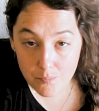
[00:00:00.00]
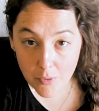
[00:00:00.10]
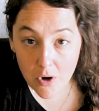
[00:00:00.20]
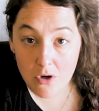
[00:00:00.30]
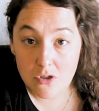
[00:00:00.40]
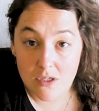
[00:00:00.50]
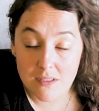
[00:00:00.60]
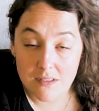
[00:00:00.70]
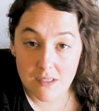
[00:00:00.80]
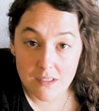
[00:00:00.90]

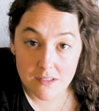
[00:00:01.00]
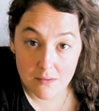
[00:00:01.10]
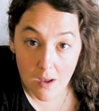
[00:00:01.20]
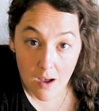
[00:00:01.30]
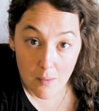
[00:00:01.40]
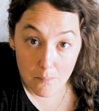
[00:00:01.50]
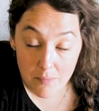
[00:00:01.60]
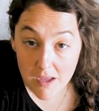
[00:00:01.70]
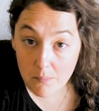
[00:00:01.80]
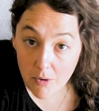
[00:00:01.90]
purchase this um,
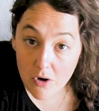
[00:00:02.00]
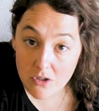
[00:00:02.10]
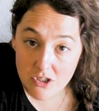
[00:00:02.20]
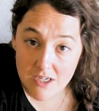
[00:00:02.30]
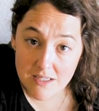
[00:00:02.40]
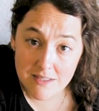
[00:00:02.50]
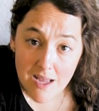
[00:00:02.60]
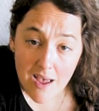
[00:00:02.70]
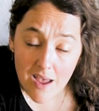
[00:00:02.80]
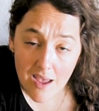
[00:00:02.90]
big purchase
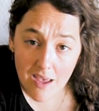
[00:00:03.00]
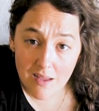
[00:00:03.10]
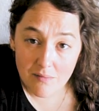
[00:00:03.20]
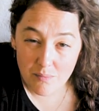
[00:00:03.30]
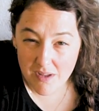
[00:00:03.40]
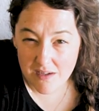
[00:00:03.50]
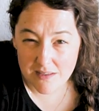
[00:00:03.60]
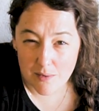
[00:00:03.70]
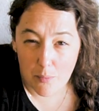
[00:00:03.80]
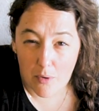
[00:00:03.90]
and be
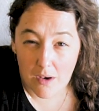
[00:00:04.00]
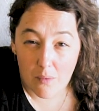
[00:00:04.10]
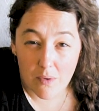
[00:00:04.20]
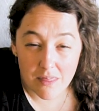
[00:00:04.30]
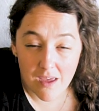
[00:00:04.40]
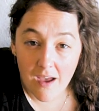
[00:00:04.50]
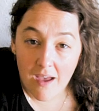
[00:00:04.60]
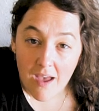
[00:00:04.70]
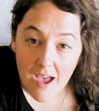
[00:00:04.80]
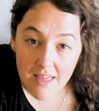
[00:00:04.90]
disappointed with it.
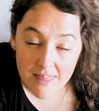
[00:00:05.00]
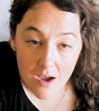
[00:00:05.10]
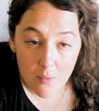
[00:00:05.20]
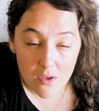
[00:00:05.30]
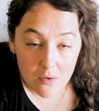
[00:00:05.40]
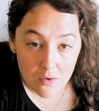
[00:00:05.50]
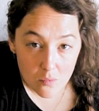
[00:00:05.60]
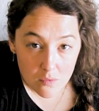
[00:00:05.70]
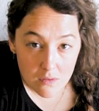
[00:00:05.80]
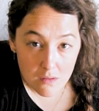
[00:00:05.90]
And that way you can
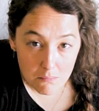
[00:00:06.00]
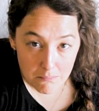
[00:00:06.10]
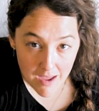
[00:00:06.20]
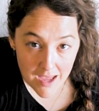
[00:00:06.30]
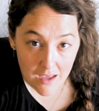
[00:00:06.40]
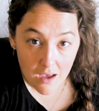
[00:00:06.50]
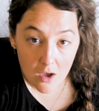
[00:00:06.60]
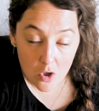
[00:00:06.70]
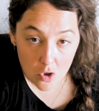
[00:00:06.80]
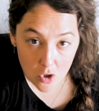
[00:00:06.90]
really make
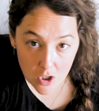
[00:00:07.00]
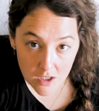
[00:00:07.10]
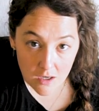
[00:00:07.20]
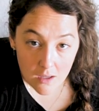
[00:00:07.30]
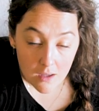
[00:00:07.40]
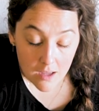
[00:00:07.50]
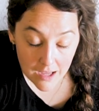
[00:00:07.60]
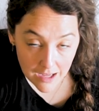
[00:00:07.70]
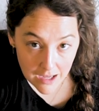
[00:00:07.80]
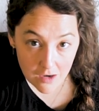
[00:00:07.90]
a good
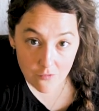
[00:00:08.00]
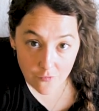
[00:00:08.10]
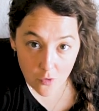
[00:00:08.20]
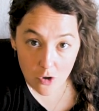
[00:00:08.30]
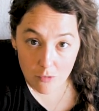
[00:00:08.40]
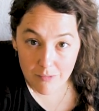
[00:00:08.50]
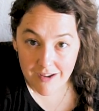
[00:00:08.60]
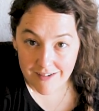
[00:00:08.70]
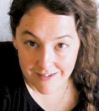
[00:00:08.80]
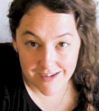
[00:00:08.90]
informed
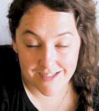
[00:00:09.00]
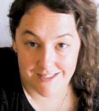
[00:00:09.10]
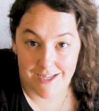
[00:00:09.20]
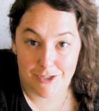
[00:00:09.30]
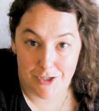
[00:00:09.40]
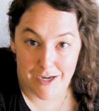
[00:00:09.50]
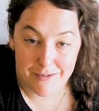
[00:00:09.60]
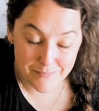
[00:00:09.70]
decision.